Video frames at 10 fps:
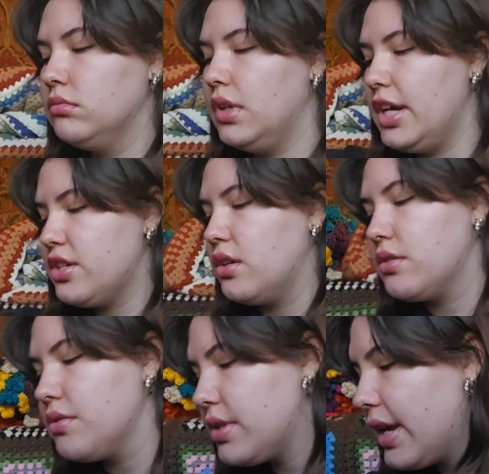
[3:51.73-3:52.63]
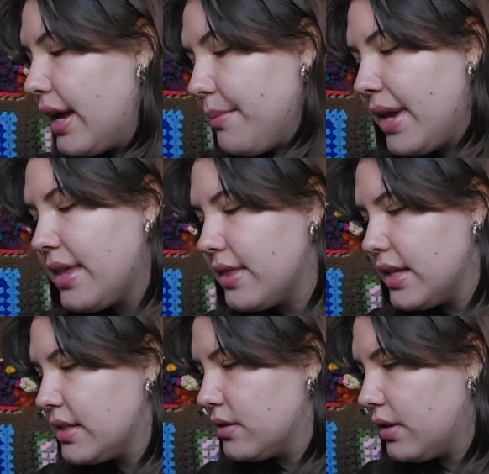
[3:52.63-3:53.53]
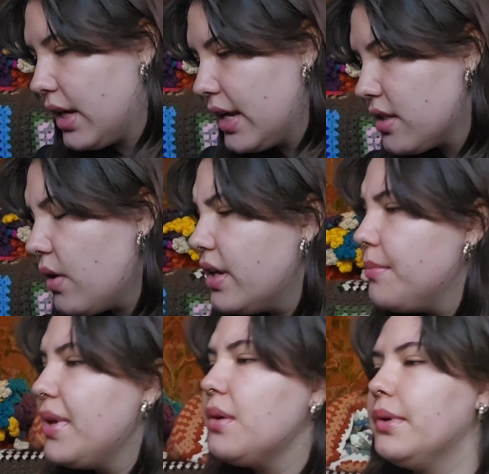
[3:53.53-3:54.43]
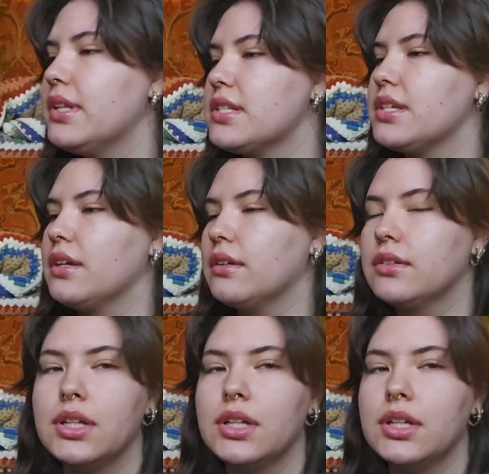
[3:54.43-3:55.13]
I should also say, I make these little guys. Oh, I didn't make one this year.